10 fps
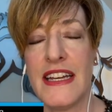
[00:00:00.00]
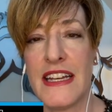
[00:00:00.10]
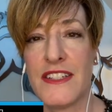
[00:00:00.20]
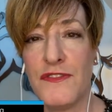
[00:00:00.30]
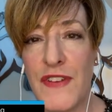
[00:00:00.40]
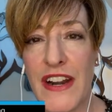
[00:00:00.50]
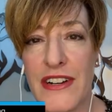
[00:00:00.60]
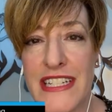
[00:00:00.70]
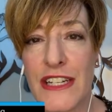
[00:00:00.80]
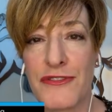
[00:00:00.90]
is
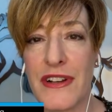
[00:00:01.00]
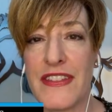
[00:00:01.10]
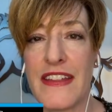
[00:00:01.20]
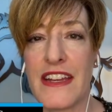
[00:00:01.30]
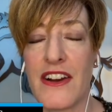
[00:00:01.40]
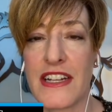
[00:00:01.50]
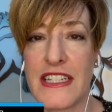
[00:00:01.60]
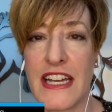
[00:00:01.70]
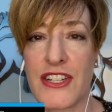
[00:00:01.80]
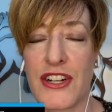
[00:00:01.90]
very different than the
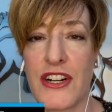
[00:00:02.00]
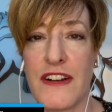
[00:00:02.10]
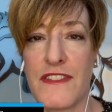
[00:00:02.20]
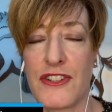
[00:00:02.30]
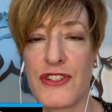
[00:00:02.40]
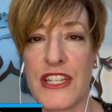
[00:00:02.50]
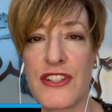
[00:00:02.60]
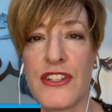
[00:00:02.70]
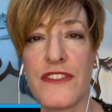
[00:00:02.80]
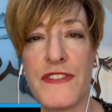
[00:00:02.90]
architecture of the
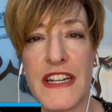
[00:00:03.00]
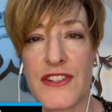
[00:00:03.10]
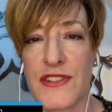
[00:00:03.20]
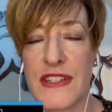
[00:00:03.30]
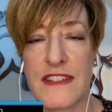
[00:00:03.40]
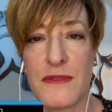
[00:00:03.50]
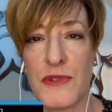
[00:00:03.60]
traditional financial system,